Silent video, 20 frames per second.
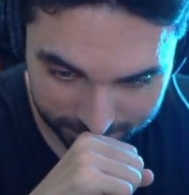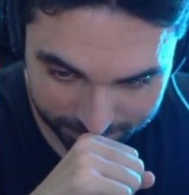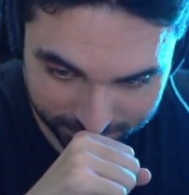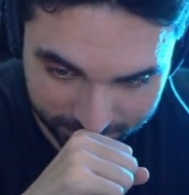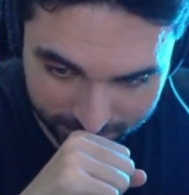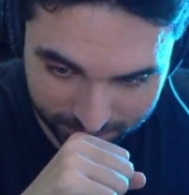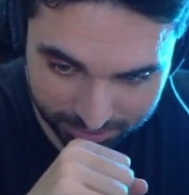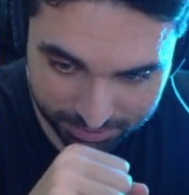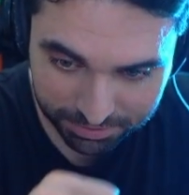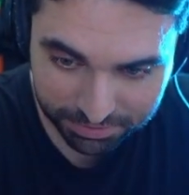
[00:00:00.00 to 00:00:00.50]

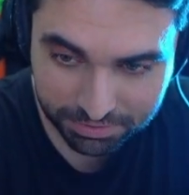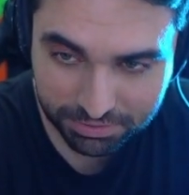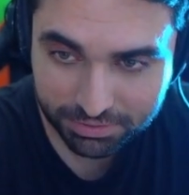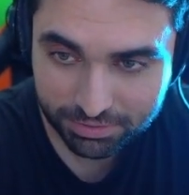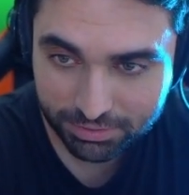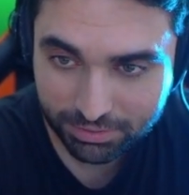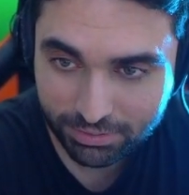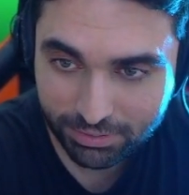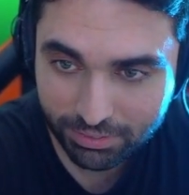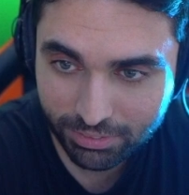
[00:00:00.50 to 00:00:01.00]

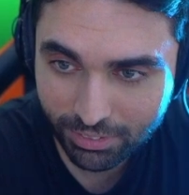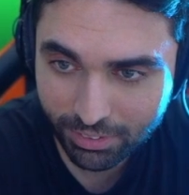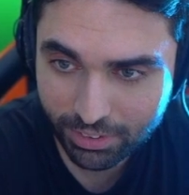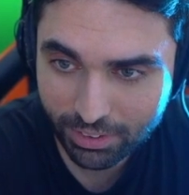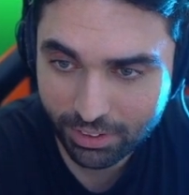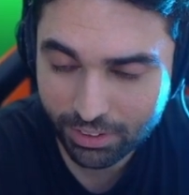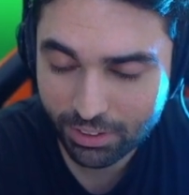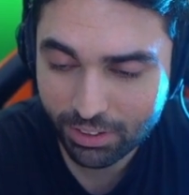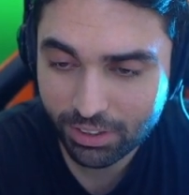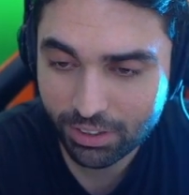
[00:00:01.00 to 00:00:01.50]

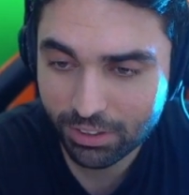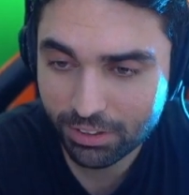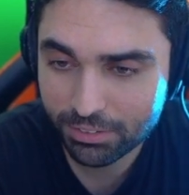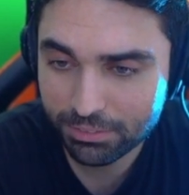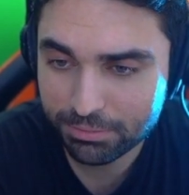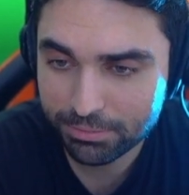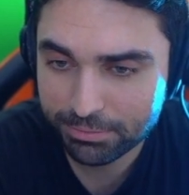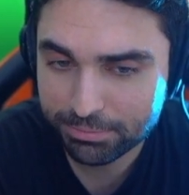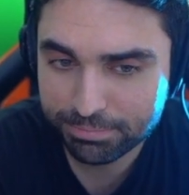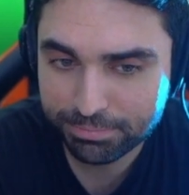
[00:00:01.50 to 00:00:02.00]

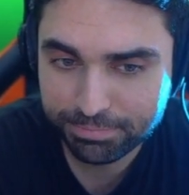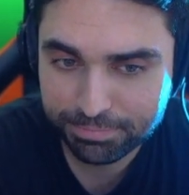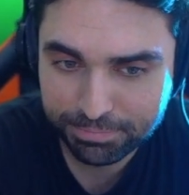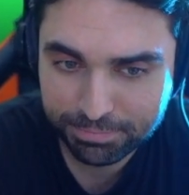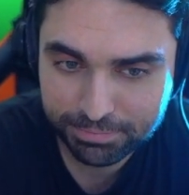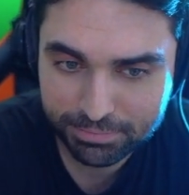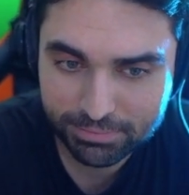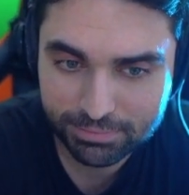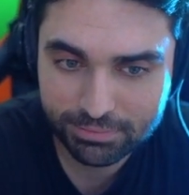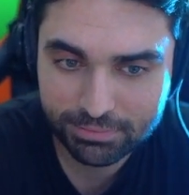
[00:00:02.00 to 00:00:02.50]

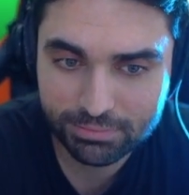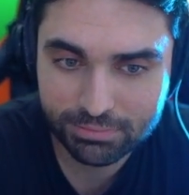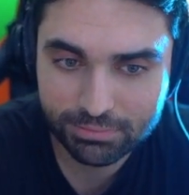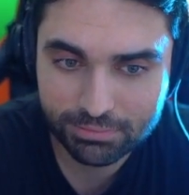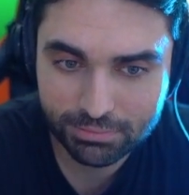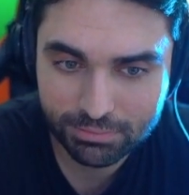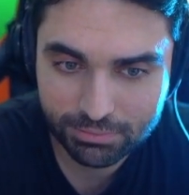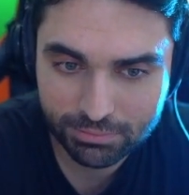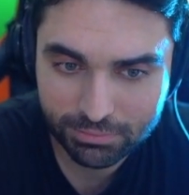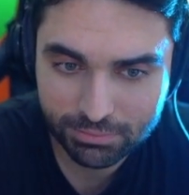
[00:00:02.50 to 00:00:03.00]

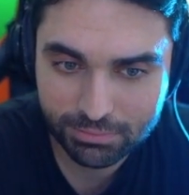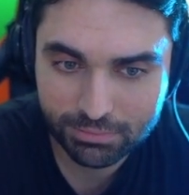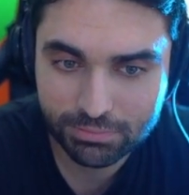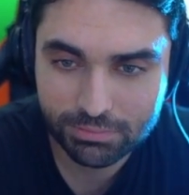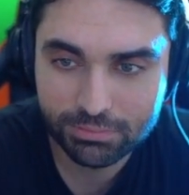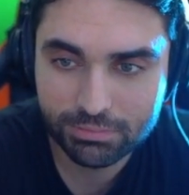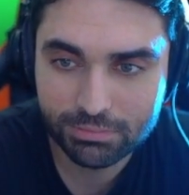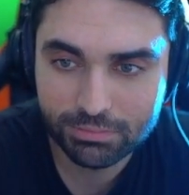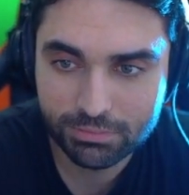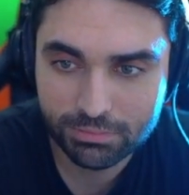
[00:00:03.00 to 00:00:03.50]

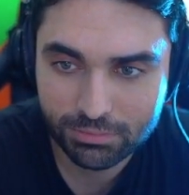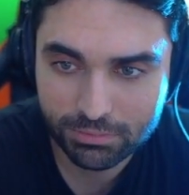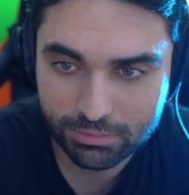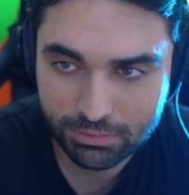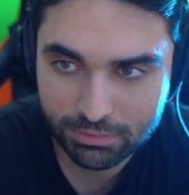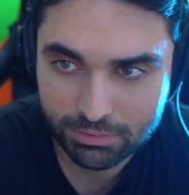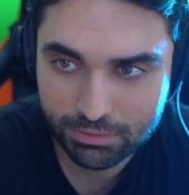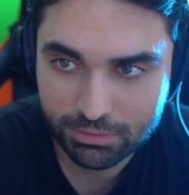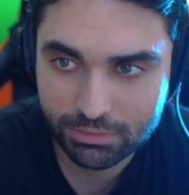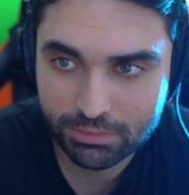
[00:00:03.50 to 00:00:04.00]

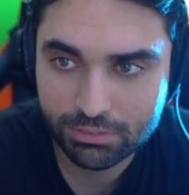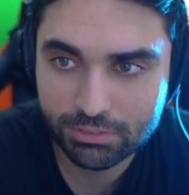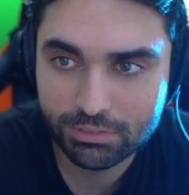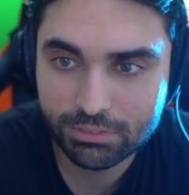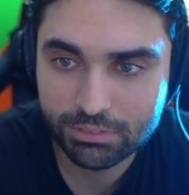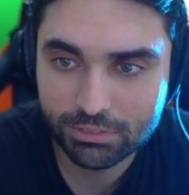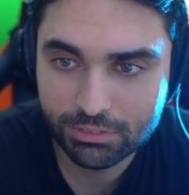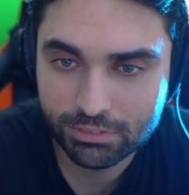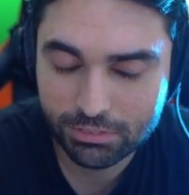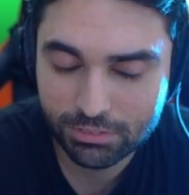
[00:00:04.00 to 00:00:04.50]

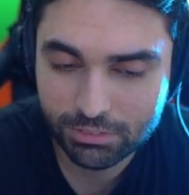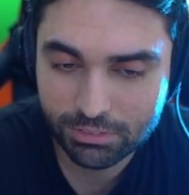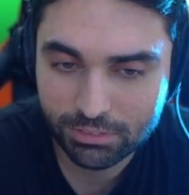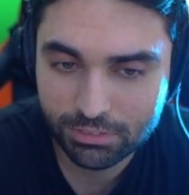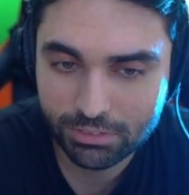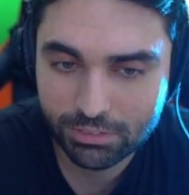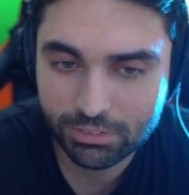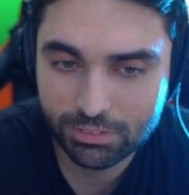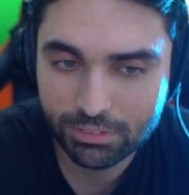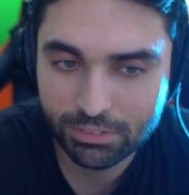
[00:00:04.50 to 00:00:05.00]

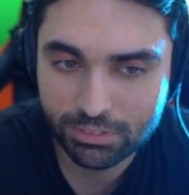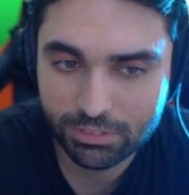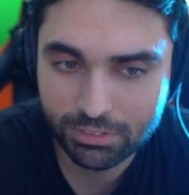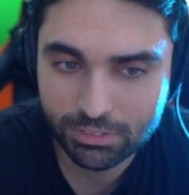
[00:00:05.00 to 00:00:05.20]
This person isn't speaking.